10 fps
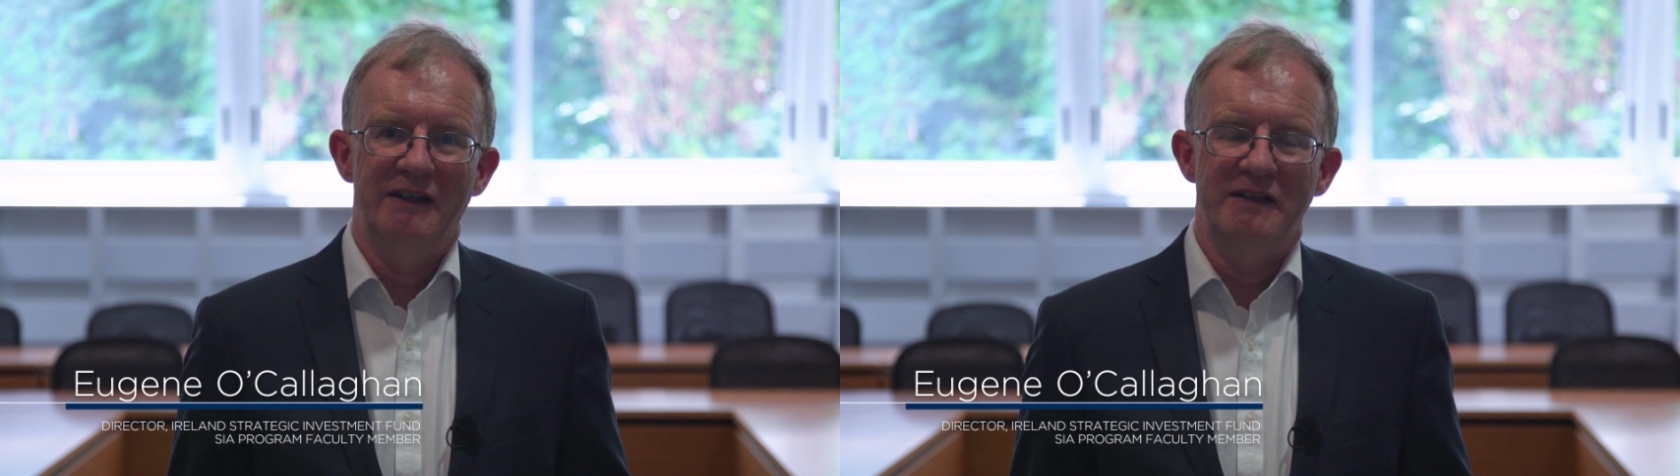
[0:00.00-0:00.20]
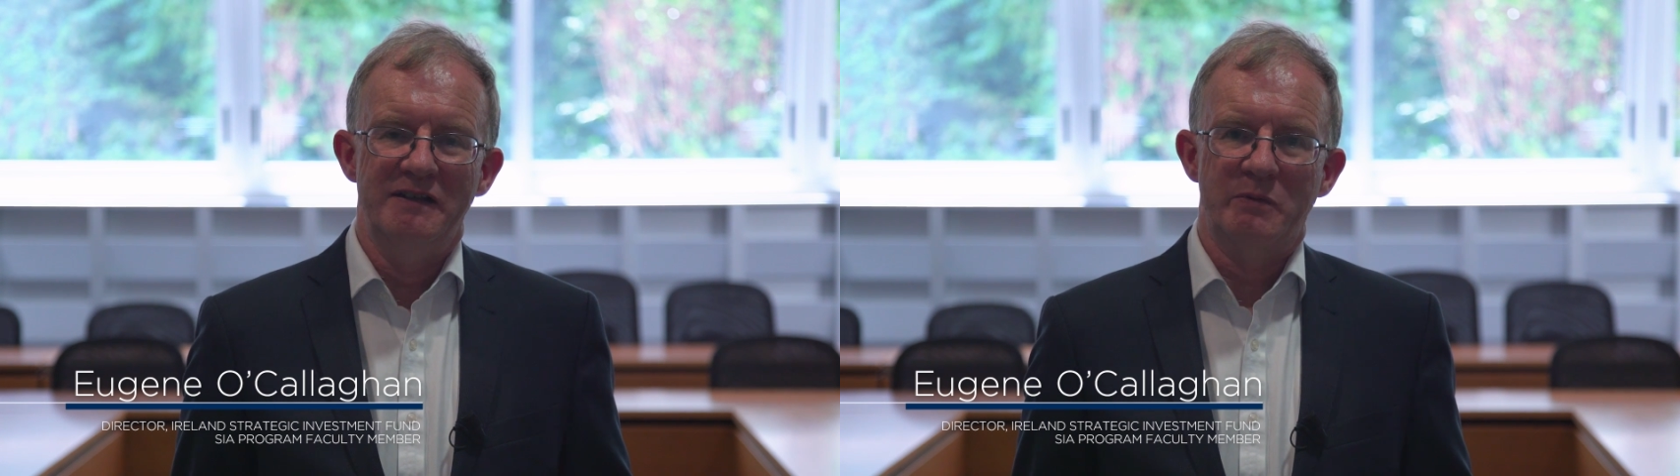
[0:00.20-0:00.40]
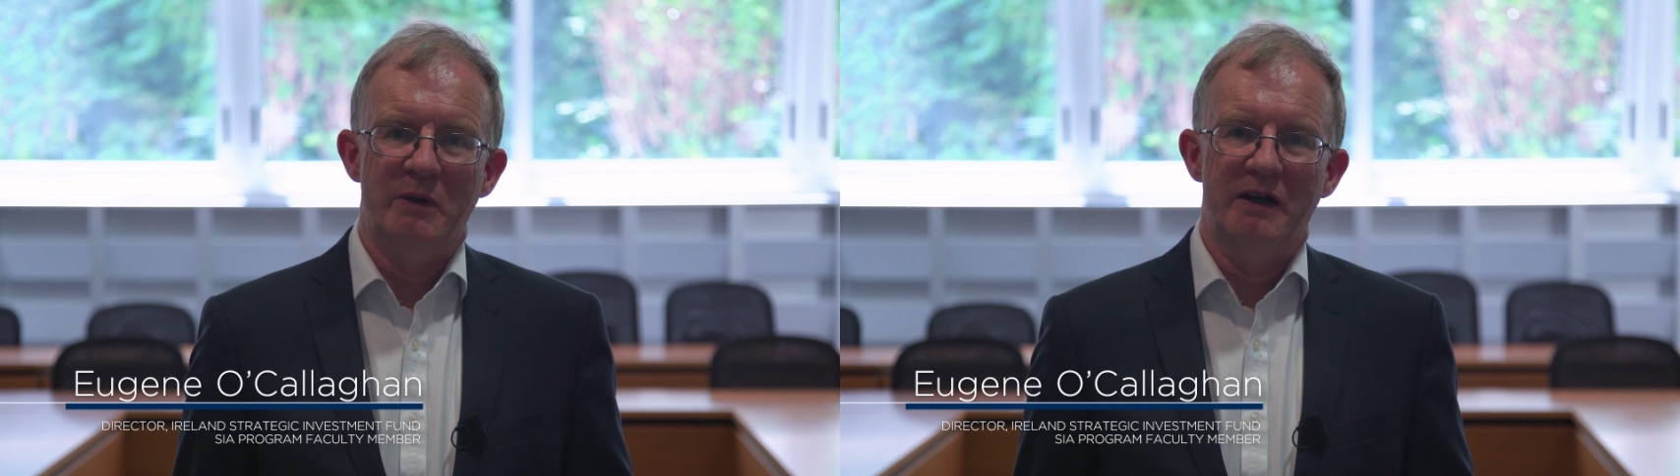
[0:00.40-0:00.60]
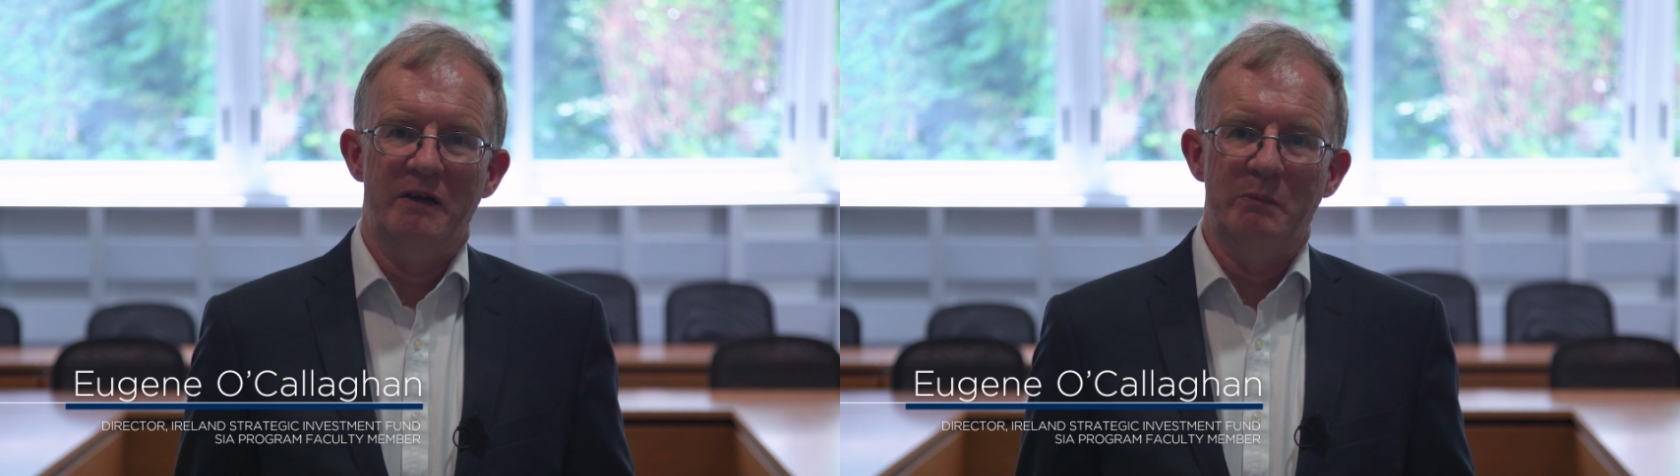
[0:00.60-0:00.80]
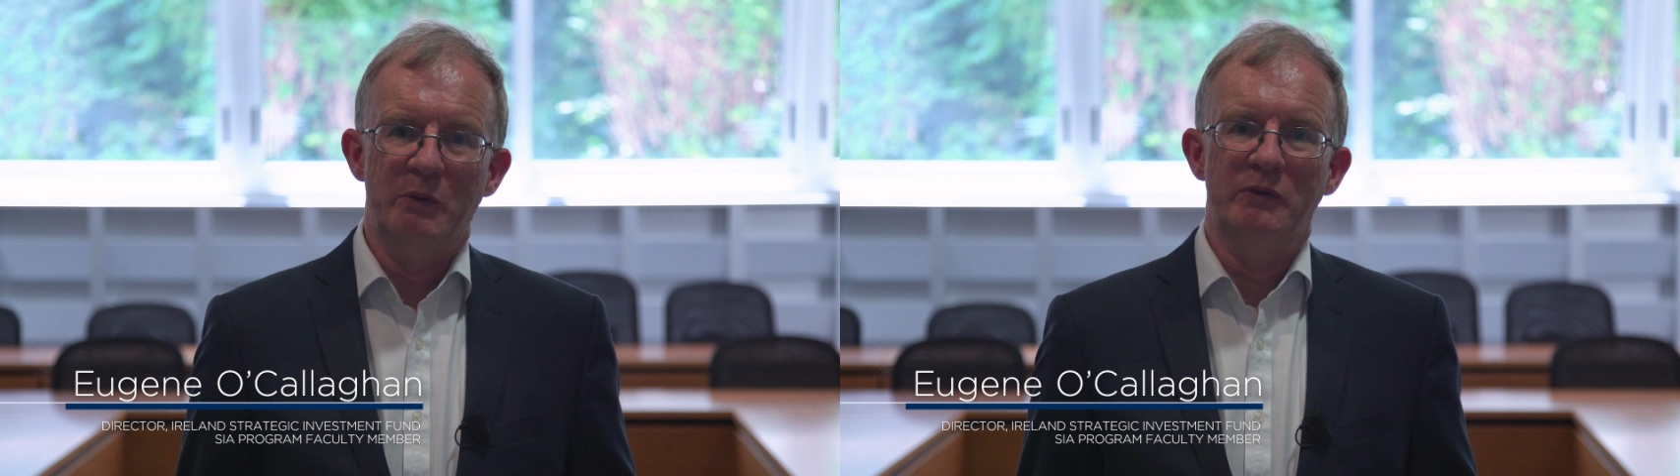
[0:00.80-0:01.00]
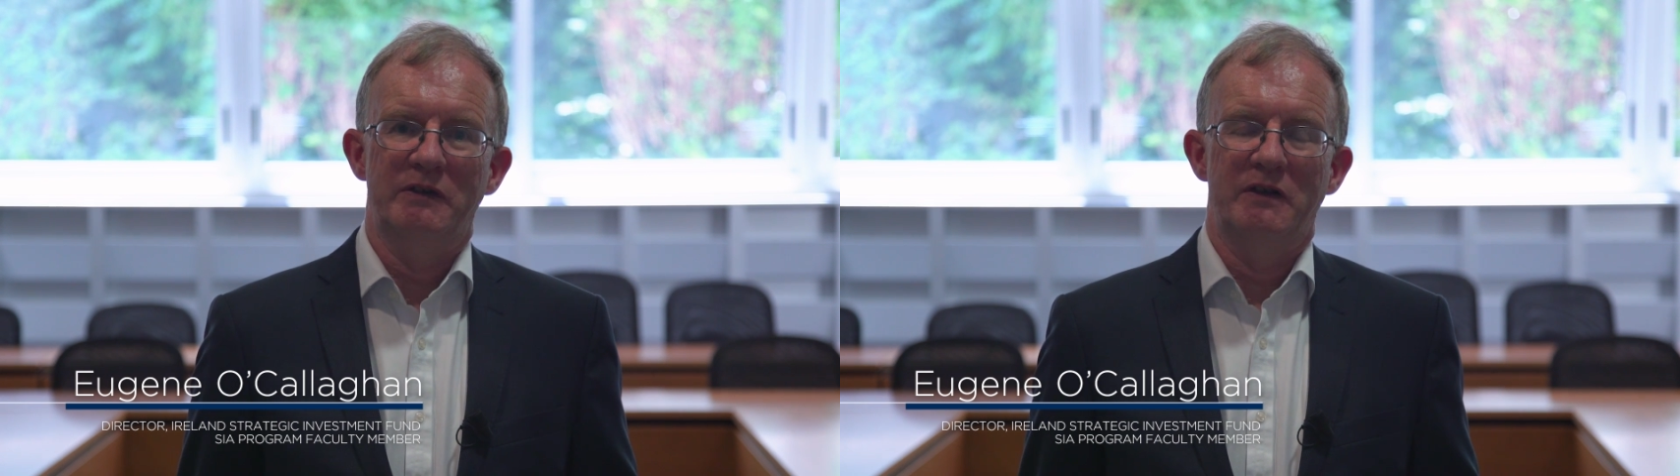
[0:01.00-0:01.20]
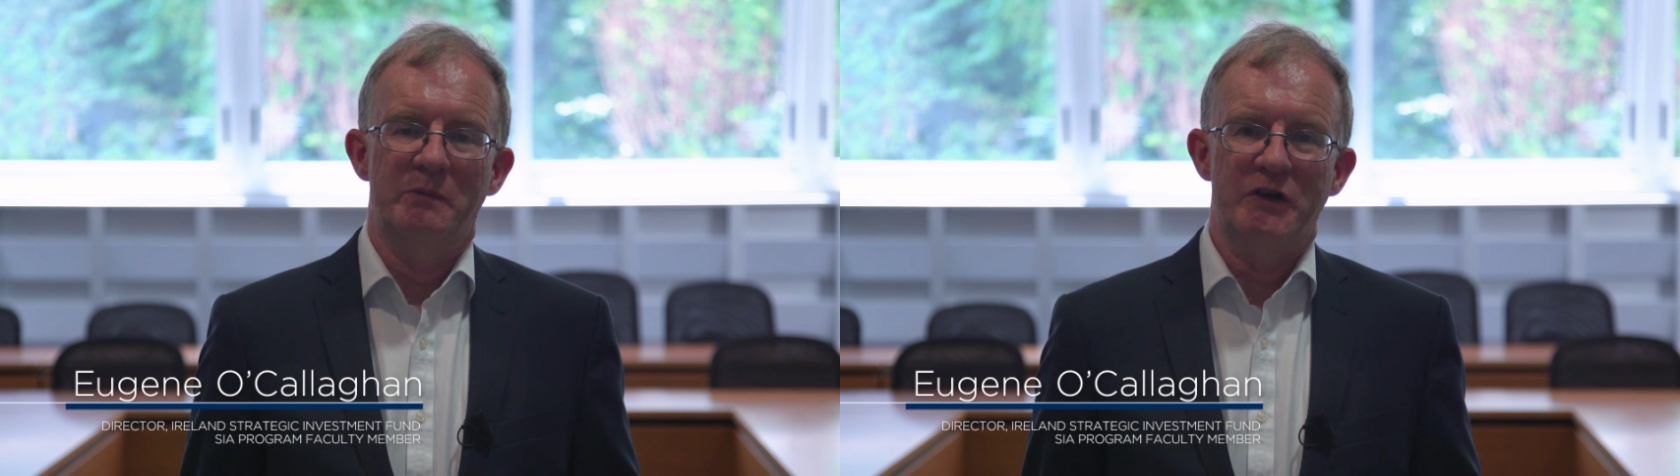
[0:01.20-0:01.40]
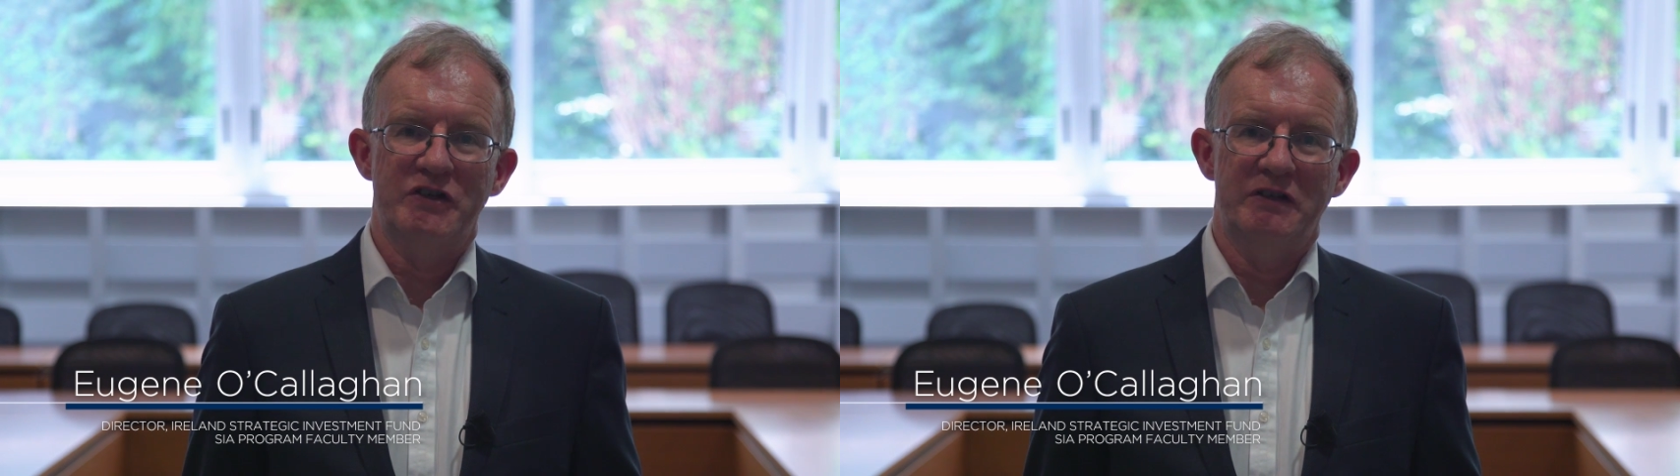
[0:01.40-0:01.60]
is where both
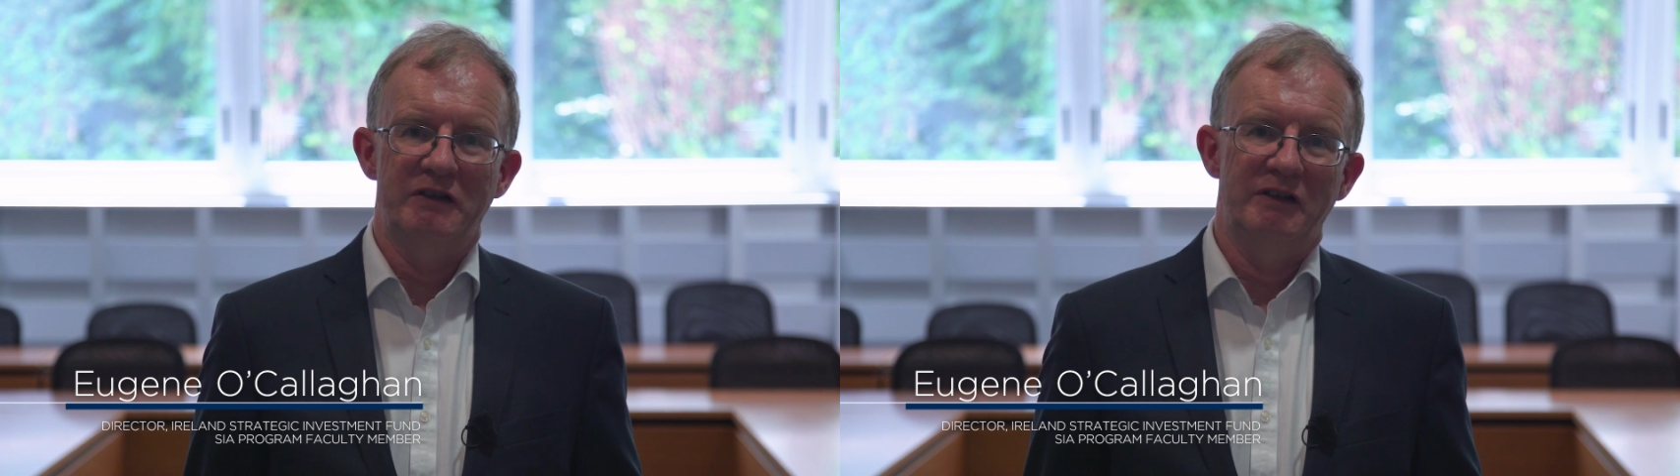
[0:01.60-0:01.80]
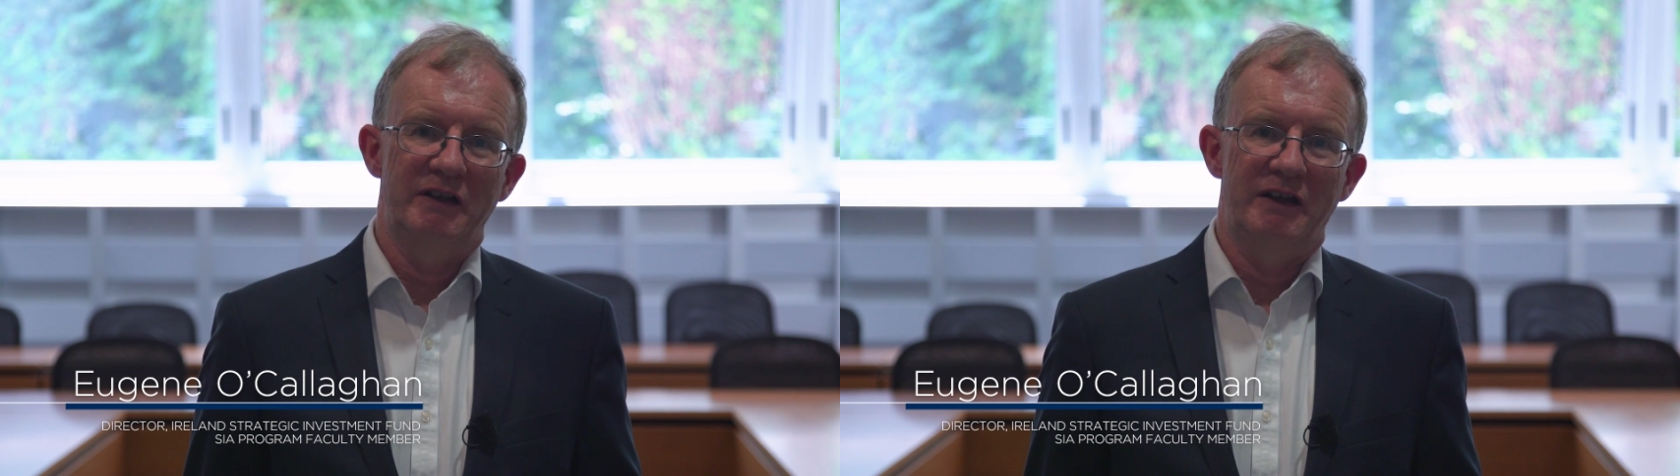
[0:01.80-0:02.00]
commercial